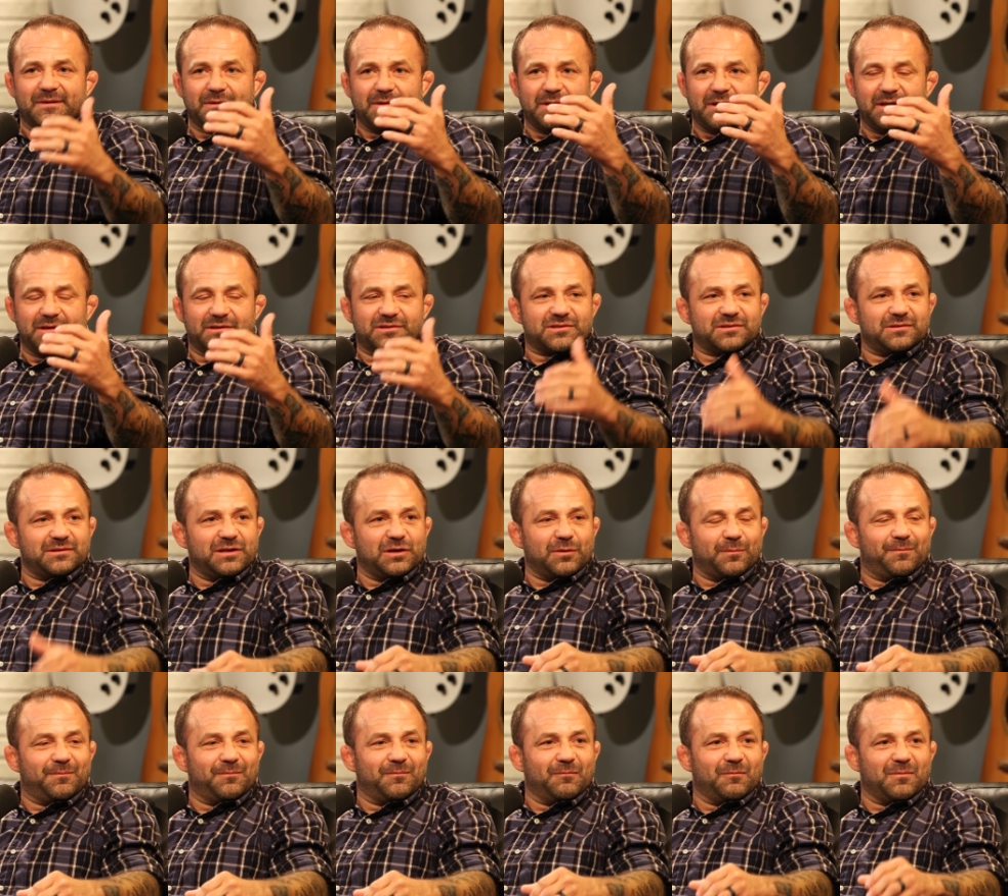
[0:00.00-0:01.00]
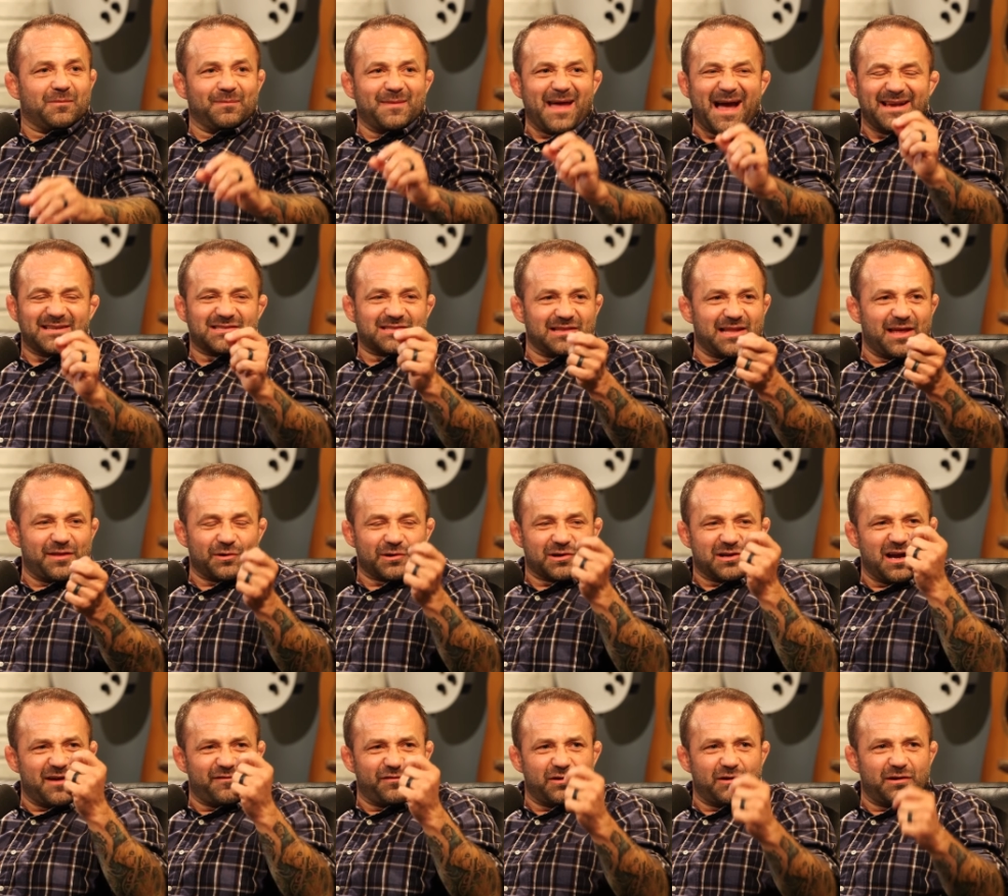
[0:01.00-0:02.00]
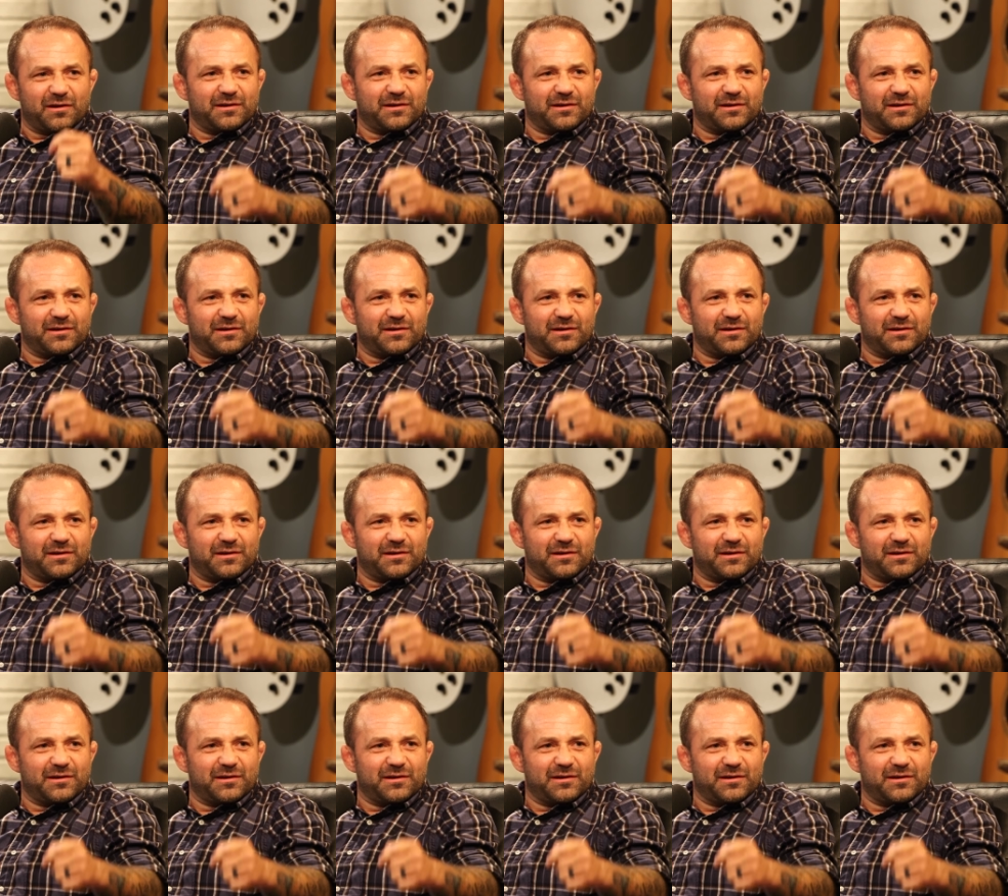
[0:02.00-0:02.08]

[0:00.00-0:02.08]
it's you know nice leather cover.